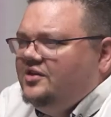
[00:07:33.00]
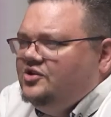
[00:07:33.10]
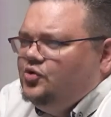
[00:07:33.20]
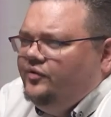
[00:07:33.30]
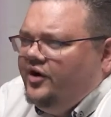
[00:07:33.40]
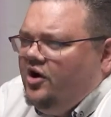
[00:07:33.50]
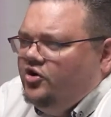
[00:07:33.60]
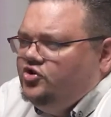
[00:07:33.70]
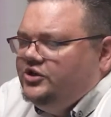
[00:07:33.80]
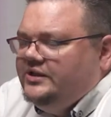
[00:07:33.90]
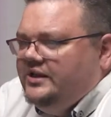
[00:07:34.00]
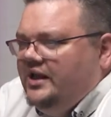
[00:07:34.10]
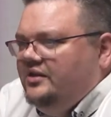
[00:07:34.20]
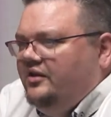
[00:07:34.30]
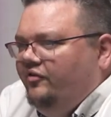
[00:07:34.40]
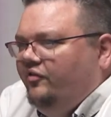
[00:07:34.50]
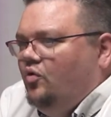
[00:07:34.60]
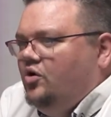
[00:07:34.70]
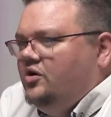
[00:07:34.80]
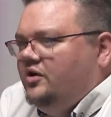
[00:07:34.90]
there's over
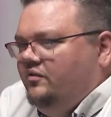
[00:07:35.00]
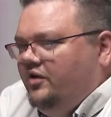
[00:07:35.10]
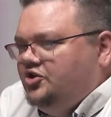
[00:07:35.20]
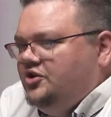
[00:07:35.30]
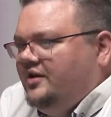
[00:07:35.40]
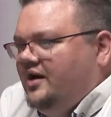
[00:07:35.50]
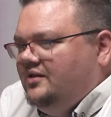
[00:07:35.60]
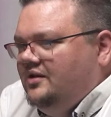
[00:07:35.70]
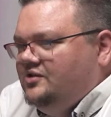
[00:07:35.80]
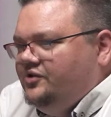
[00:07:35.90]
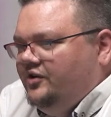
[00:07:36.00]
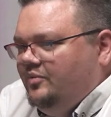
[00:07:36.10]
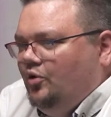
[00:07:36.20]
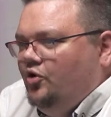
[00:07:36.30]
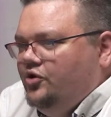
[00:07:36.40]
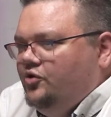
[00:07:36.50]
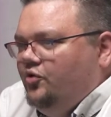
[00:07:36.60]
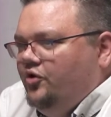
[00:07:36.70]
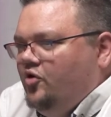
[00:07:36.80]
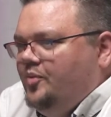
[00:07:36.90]
194 conversion tactics that are deployed on
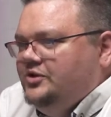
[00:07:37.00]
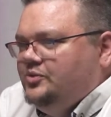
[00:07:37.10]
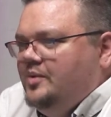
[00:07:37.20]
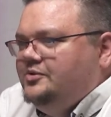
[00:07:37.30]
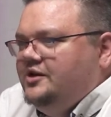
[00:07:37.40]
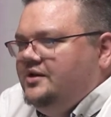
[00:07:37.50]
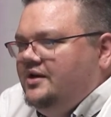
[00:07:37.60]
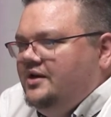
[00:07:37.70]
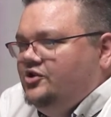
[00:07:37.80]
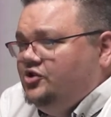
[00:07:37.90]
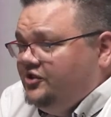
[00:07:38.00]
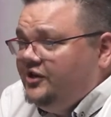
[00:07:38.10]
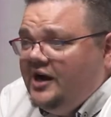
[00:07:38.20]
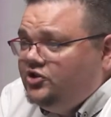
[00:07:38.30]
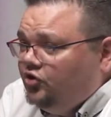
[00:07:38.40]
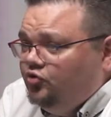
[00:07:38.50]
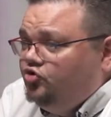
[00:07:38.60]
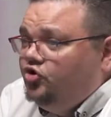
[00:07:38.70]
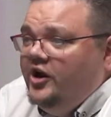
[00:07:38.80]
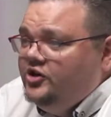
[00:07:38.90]
Tony Robbins' website. So it's an actual
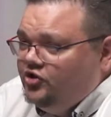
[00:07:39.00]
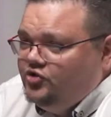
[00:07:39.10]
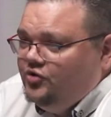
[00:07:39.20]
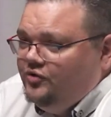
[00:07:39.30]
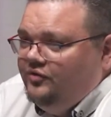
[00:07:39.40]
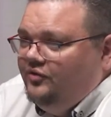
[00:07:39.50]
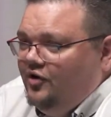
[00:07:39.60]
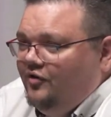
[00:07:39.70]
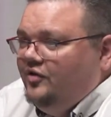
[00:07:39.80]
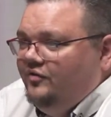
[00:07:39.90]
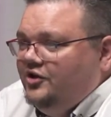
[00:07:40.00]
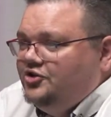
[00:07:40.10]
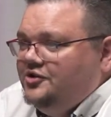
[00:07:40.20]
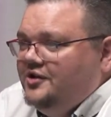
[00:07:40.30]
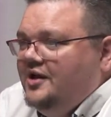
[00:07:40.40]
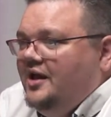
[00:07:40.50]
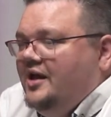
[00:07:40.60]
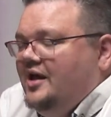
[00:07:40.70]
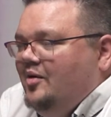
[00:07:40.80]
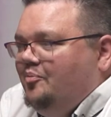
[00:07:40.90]
treasure trove of conversion.
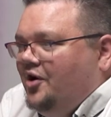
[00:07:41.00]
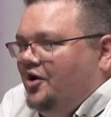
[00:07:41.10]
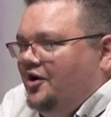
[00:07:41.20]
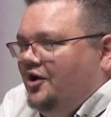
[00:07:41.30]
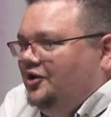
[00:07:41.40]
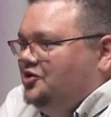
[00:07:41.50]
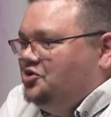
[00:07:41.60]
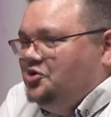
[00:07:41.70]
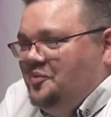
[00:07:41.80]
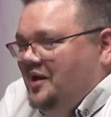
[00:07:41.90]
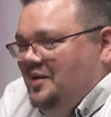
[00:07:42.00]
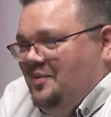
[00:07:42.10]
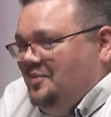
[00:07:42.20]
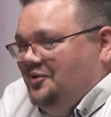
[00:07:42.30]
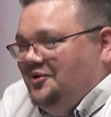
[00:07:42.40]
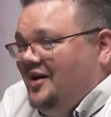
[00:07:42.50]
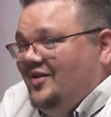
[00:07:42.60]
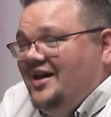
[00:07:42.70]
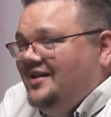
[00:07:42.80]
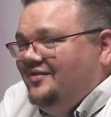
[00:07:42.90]
But so many people don't have
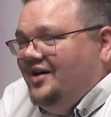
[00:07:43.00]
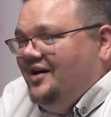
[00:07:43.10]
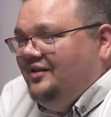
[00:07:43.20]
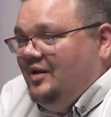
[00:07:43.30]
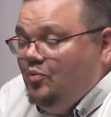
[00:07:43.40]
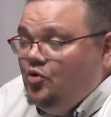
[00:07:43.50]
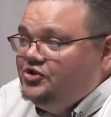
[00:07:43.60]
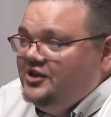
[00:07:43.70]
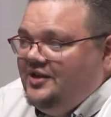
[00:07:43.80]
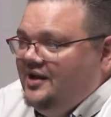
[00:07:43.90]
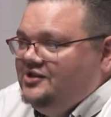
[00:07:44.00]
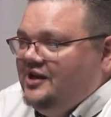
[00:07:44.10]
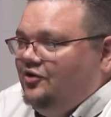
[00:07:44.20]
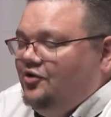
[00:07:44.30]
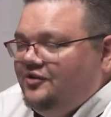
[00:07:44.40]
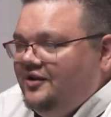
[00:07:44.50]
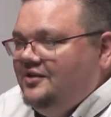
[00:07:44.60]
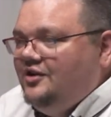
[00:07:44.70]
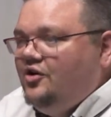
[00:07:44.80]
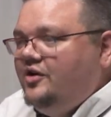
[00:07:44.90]
any of that. Like most of the clients I talk to,
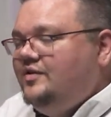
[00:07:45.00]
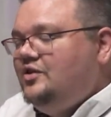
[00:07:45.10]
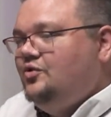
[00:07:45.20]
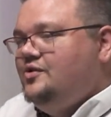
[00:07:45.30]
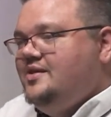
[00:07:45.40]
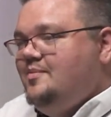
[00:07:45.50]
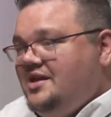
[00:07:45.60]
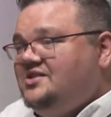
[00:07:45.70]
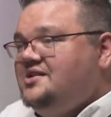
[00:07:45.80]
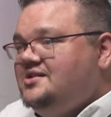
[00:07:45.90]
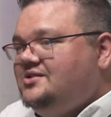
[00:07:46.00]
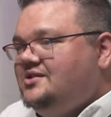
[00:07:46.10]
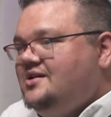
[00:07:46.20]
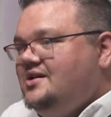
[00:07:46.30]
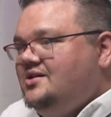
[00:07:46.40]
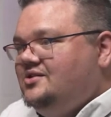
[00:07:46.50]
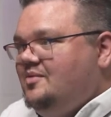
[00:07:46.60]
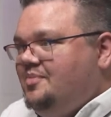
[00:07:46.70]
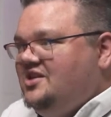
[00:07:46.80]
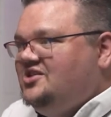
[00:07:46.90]
they're not even doing the basics. So
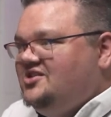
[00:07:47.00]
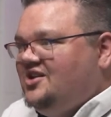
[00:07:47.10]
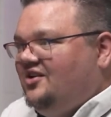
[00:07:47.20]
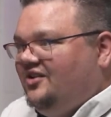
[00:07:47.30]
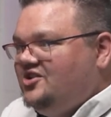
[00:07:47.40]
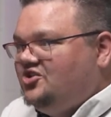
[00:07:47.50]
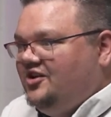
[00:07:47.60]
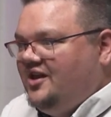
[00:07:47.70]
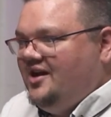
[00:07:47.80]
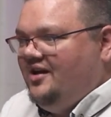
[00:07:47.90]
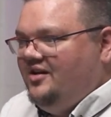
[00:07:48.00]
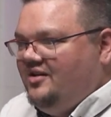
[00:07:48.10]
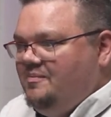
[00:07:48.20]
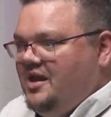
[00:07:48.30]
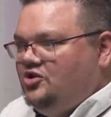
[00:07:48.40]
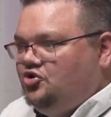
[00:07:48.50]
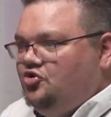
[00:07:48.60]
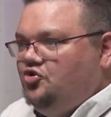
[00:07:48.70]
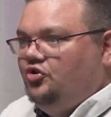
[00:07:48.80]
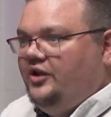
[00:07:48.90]
the basics are literally kind of like making sure
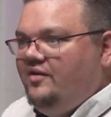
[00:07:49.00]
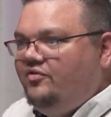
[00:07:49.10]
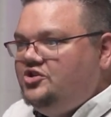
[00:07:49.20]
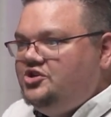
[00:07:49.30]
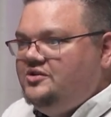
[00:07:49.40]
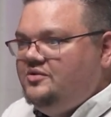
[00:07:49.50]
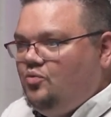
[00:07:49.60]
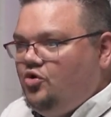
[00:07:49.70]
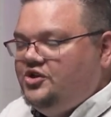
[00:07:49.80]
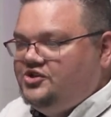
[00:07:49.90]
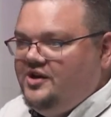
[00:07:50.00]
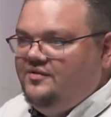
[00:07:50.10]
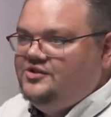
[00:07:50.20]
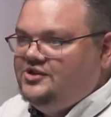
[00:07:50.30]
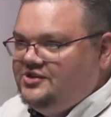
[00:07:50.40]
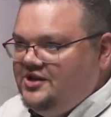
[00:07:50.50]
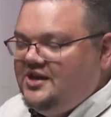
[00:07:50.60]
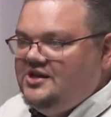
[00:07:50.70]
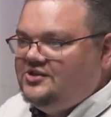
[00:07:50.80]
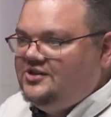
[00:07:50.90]
you're leveraging what your services and your
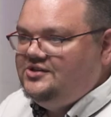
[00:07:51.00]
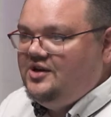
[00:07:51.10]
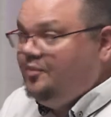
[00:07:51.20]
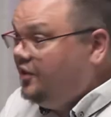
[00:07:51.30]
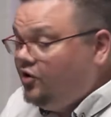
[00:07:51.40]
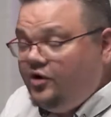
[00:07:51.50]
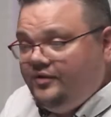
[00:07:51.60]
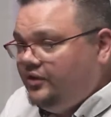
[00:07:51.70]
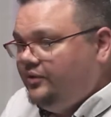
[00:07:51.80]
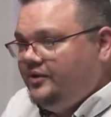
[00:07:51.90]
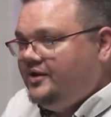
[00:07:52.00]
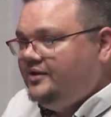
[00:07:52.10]
case studies are, but they're not even doing that.